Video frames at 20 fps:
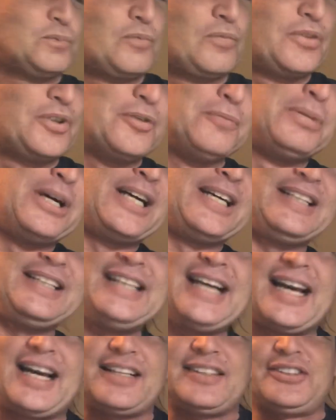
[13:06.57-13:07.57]
But
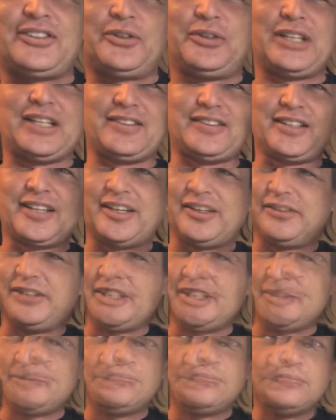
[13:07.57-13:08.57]
yeah, so that's kind of
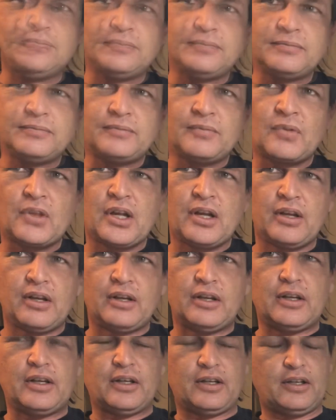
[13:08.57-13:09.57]
neat.
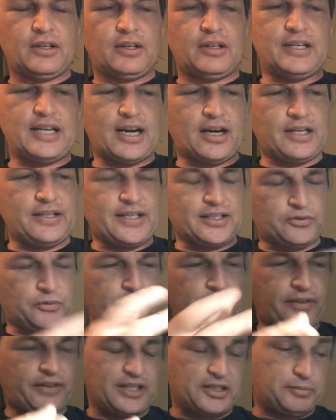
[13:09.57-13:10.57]
Now, and that's one
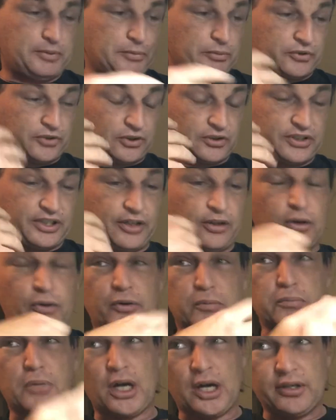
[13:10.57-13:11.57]
of the things people start saying, oh,
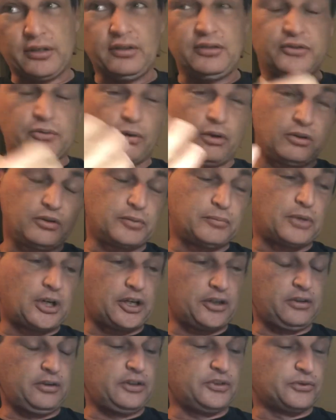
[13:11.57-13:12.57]
the modeling's wrong, the
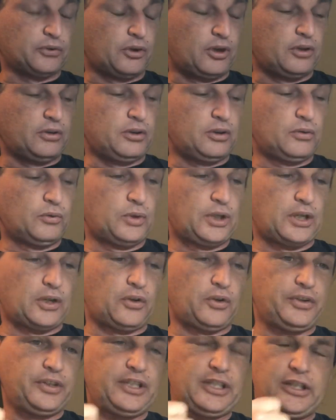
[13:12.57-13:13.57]
modeling's wrong.
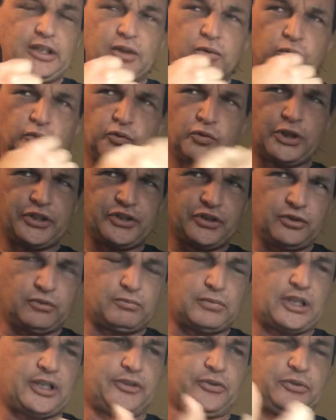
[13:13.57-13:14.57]
Well, the original
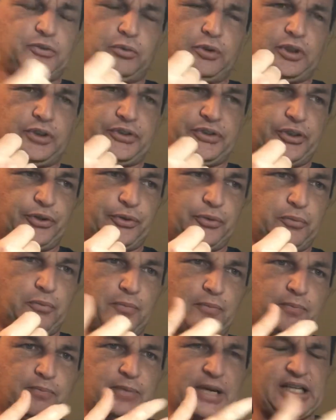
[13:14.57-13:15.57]
models were also
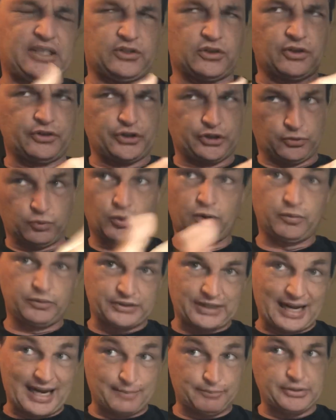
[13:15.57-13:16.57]
based on just what
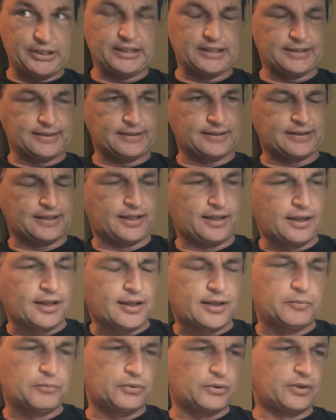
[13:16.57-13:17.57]
was happening at the
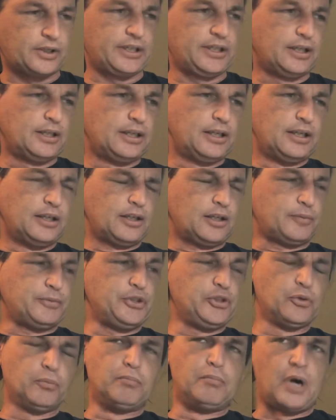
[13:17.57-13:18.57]
time, right? I mean,
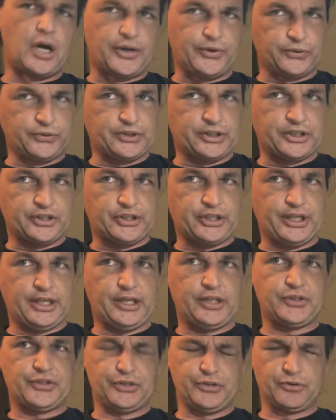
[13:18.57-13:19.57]
your model's going to
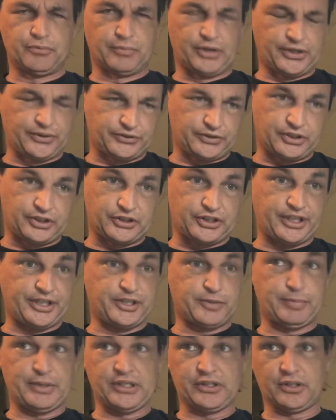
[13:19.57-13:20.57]
change, and your model's going to
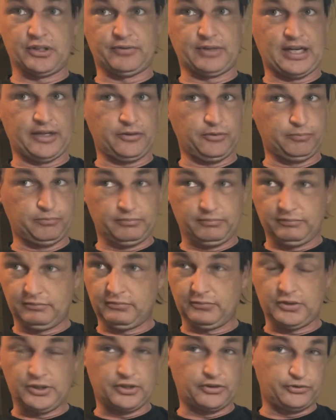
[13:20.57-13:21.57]
change based off how,
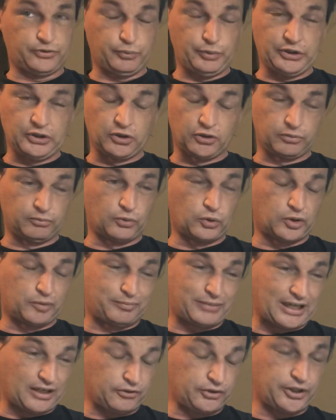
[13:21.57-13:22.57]
you know, as we learn more
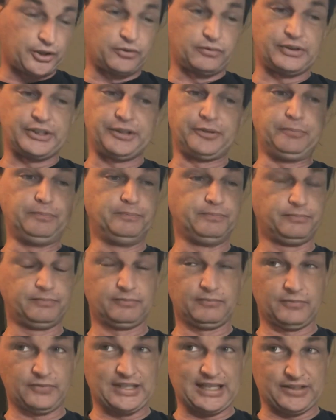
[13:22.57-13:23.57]
about COVID,
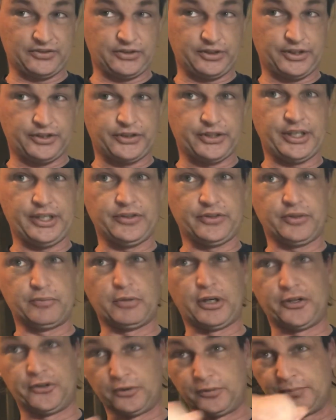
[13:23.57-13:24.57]
that's going to change the
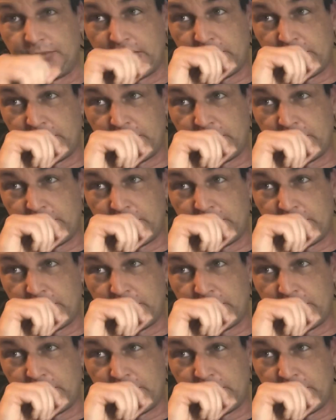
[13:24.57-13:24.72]
model.